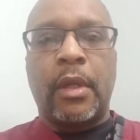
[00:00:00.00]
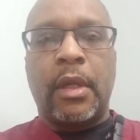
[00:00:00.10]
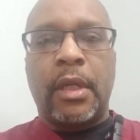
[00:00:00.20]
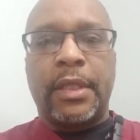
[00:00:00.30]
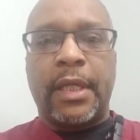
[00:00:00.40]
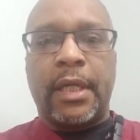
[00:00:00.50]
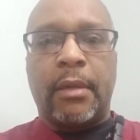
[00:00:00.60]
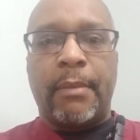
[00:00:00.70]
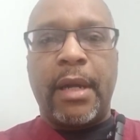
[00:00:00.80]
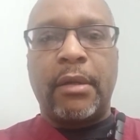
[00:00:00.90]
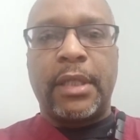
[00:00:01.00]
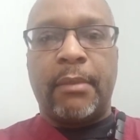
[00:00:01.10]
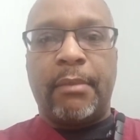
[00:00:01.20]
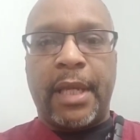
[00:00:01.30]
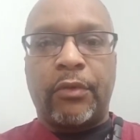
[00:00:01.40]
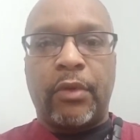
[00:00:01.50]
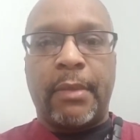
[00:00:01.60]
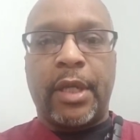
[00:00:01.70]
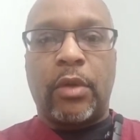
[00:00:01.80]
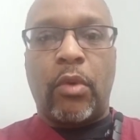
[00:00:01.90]
The amount a bakery may
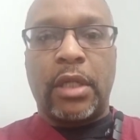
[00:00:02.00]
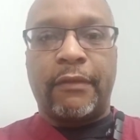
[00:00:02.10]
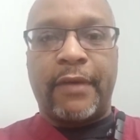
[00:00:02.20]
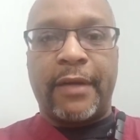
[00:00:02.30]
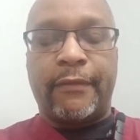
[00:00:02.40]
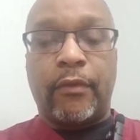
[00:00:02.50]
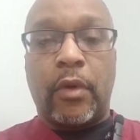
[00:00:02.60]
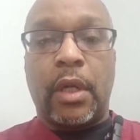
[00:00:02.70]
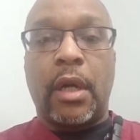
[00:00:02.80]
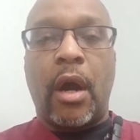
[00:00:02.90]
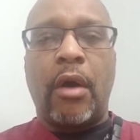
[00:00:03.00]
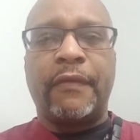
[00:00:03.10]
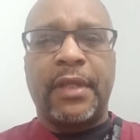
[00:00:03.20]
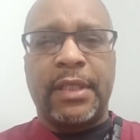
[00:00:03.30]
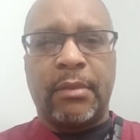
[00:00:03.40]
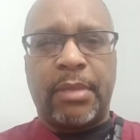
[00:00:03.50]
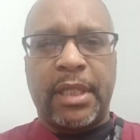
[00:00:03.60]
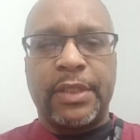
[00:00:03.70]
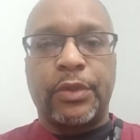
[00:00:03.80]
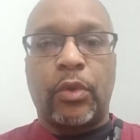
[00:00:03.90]
qualify for often depends
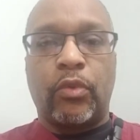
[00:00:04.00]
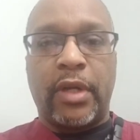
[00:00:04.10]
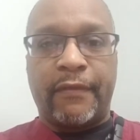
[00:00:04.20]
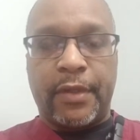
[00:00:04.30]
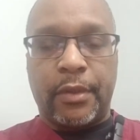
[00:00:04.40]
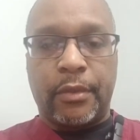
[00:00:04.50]
on revenue,